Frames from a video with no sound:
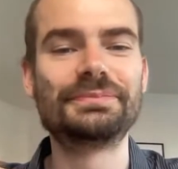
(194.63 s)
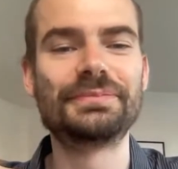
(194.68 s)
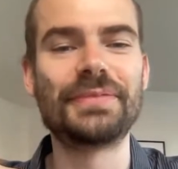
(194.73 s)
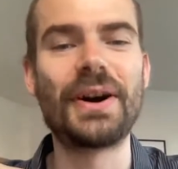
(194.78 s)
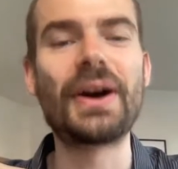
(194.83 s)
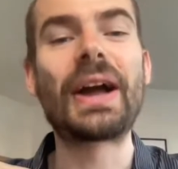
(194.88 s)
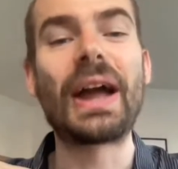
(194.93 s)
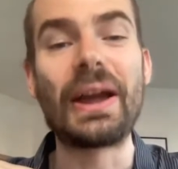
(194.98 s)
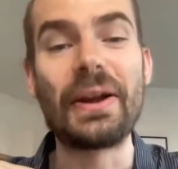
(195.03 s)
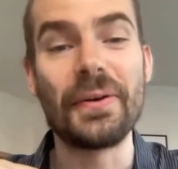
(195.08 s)

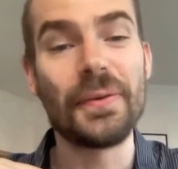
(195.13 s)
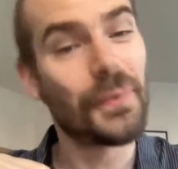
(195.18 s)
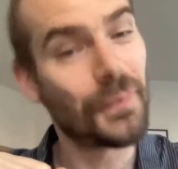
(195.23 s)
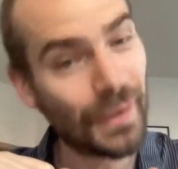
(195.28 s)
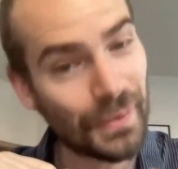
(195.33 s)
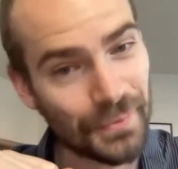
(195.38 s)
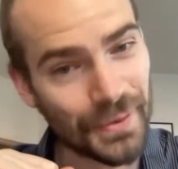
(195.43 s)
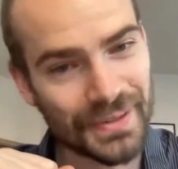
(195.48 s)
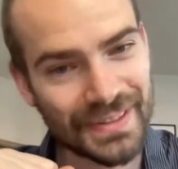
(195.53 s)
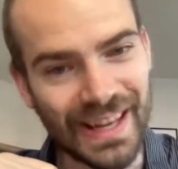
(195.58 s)
okay,
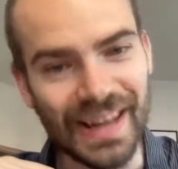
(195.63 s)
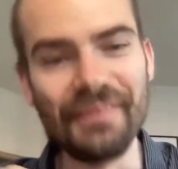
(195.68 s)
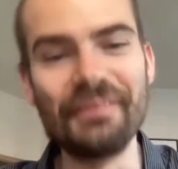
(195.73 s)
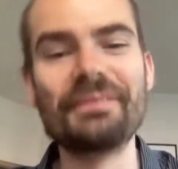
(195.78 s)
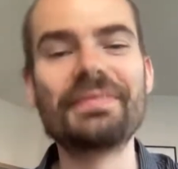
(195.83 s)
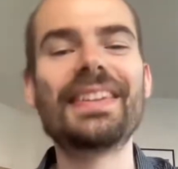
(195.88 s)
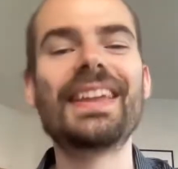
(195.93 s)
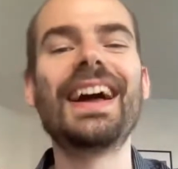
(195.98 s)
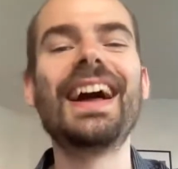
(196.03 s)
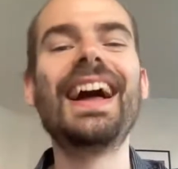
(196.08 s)
one more time.
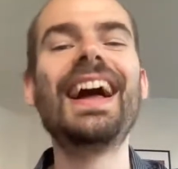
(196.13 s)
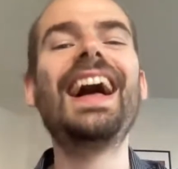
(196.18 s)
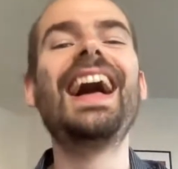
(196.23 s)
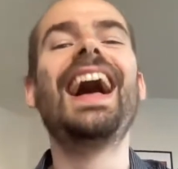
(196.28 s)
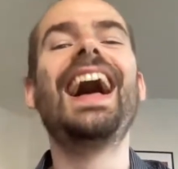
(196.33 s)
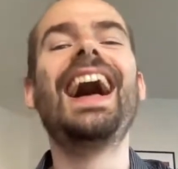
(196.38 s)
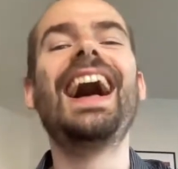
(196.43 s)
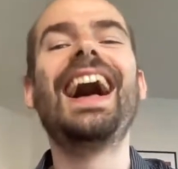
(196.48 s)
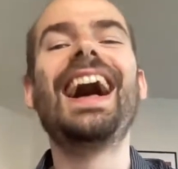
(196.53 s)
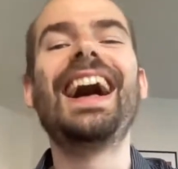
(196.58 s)

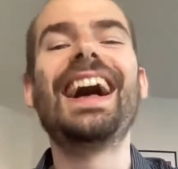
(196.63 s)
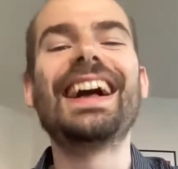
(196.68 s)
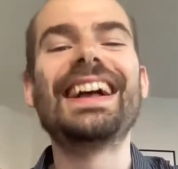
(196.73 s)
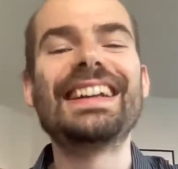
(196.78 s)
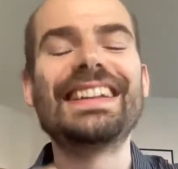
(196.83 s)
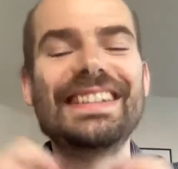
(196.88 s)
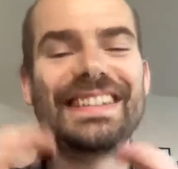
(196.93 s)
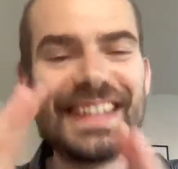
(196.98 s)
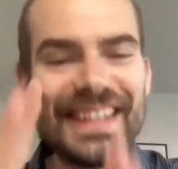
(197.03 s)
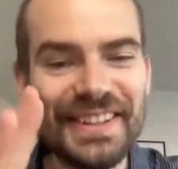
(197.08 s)

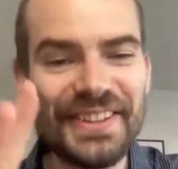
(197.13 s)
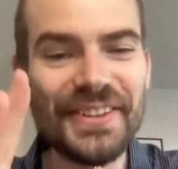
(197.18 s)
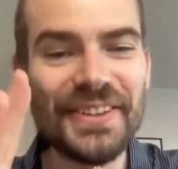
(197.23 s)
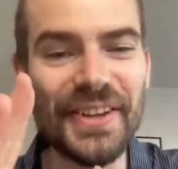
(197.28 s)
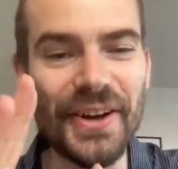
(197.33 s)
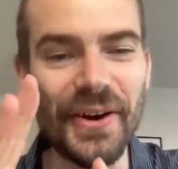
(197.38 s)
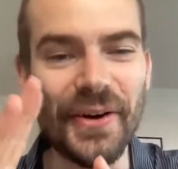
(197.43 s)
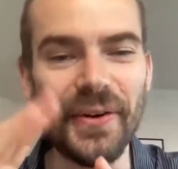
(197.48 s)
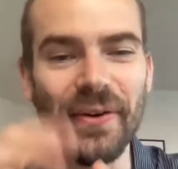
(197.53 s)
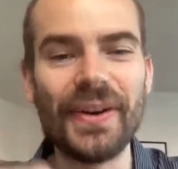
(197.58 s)
Did you
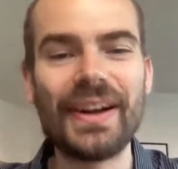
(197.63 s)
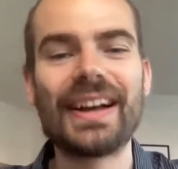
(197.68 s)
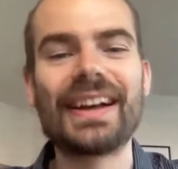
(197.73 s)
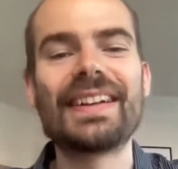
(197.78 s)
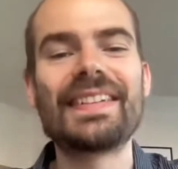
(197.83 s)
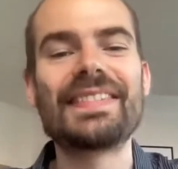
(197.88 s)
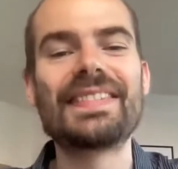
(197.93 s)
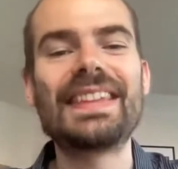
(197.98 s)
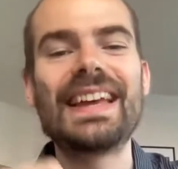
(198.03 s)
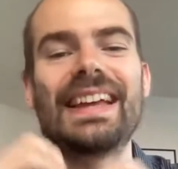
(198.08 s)
know
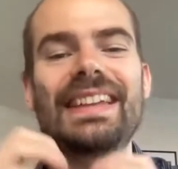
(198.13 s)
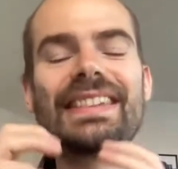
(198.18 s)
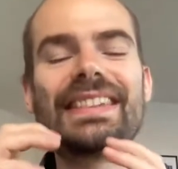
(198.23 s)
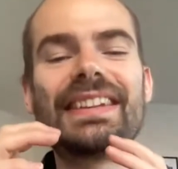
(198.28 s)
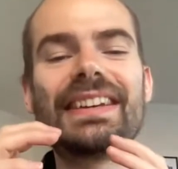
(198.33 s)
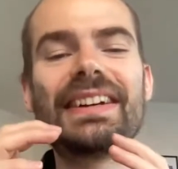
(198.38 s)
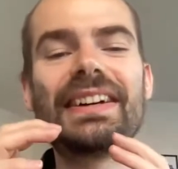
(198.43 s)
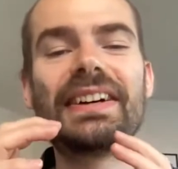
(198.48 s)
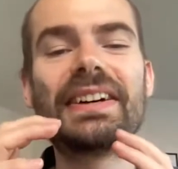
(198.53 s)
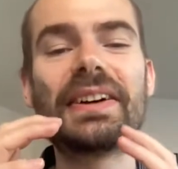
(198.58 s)
that
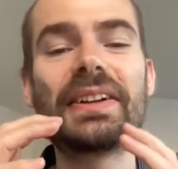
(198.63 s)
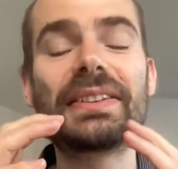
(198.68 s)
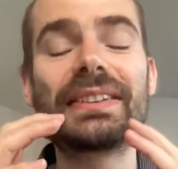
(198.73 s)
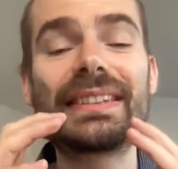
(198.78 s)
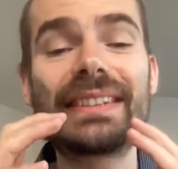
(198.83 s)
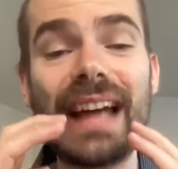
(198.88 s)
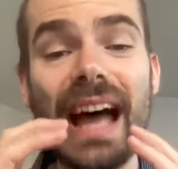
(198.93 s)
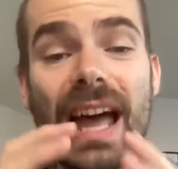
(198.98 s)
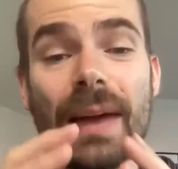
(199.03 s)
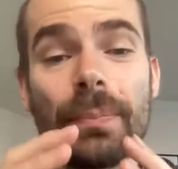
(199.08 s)
the
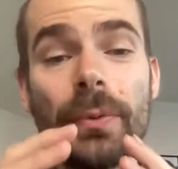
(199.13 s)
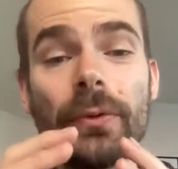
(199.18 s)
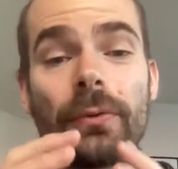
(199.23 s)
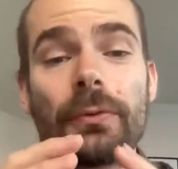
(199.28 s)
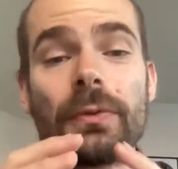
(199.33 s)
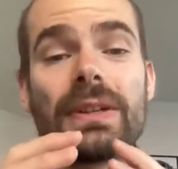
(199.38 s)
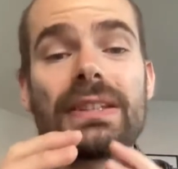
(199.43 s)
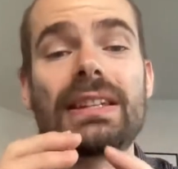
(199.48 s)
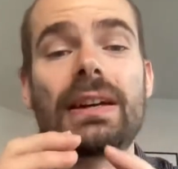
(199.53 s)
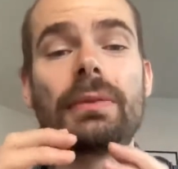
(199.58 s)
type of
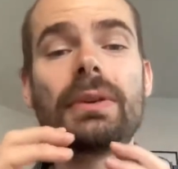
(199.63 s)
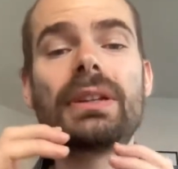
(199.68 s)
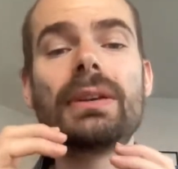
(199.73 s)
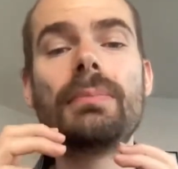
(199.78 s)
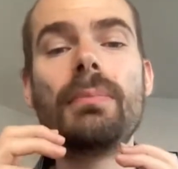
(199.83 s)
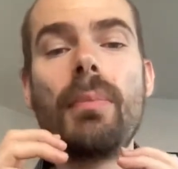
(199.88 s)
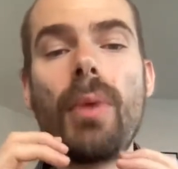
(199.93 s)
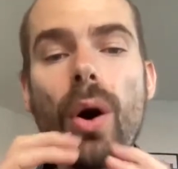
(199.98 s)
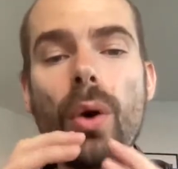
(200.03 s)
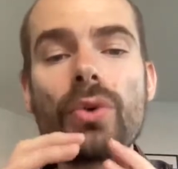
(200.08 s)
visa with the
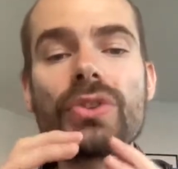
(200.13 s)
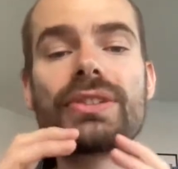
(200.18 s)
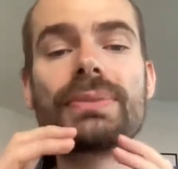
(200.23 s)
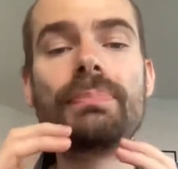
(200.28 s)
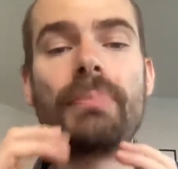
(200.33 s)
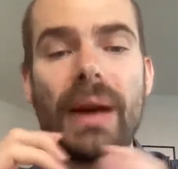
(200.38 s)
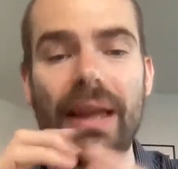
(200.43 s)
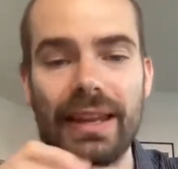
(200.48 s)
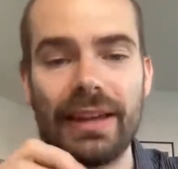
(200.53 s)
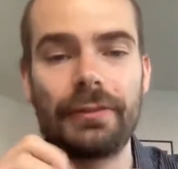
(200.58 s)
most
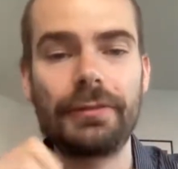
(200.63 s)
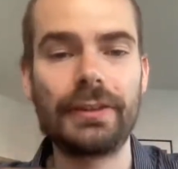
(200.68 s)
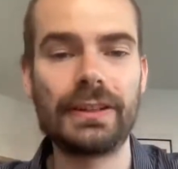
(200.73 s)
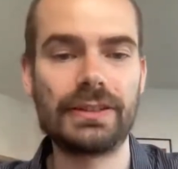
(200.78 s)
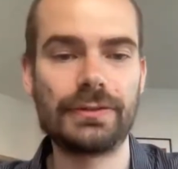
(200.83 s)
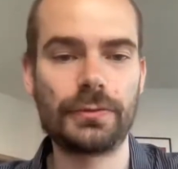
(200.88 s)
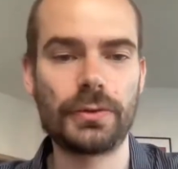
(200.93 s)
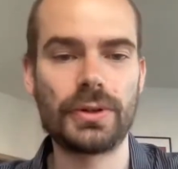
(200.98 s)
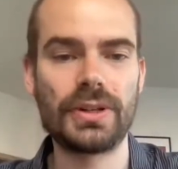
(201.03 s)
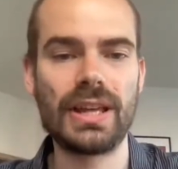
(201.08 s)

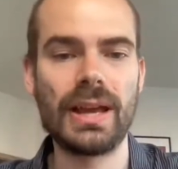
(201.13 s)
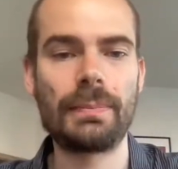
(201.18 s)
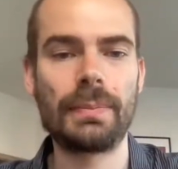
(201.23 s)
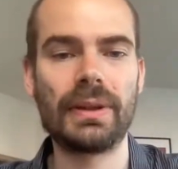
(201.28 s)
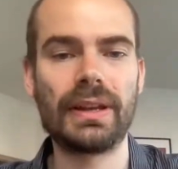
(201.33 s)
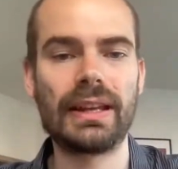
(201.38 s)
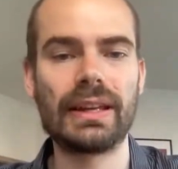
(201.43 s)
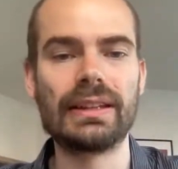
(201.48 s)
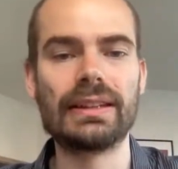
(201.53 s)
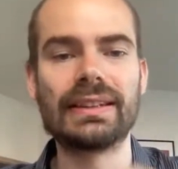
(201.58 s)
benefits for the
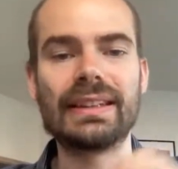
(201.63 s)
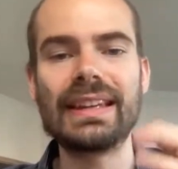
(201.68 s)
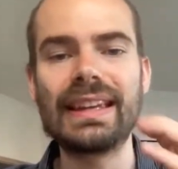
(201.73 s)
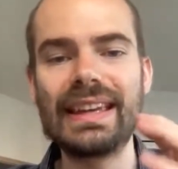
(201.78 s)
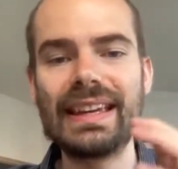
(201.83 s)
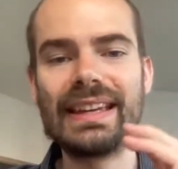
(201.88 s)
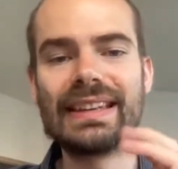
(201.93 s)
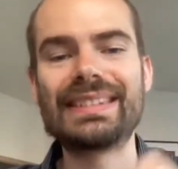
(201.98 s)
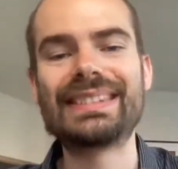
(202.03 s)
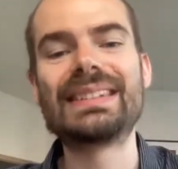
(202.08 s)
applicant
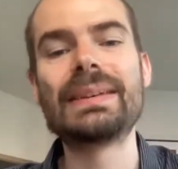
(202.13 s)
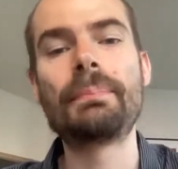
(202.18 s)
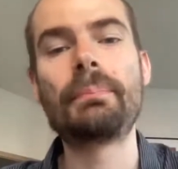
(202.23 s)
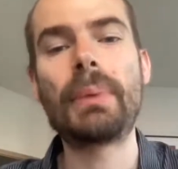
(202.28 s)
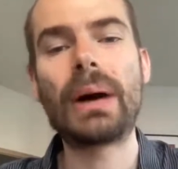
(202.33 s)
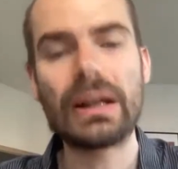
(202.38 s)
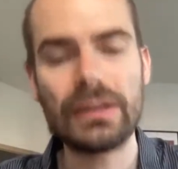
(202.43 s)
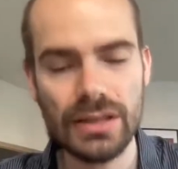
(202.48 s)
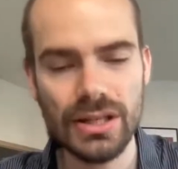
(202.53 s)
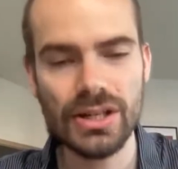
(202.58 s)
is the
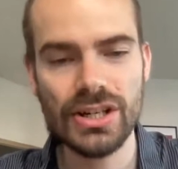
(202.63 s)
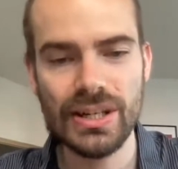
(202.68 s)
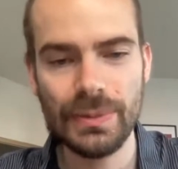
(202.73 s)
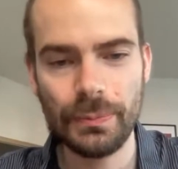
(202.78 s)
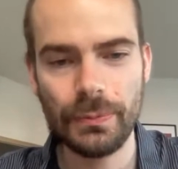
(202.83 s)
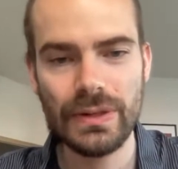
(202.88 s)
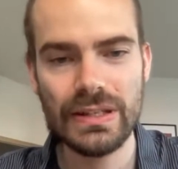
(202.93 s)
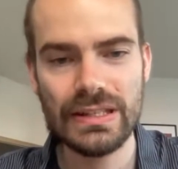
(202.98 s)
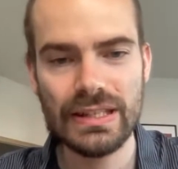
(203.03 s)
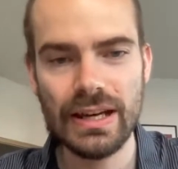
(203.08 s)
partnership
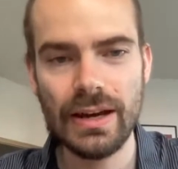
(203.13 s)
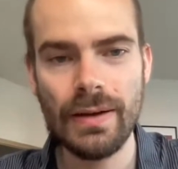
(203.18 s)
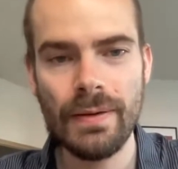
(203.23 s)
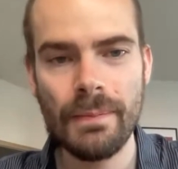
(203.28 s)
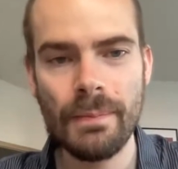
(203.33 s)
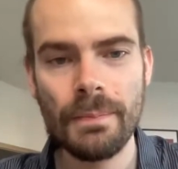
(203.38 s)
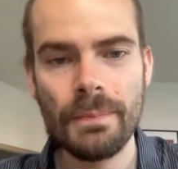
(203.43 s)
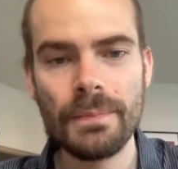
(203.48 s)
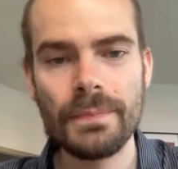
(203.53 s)
visa?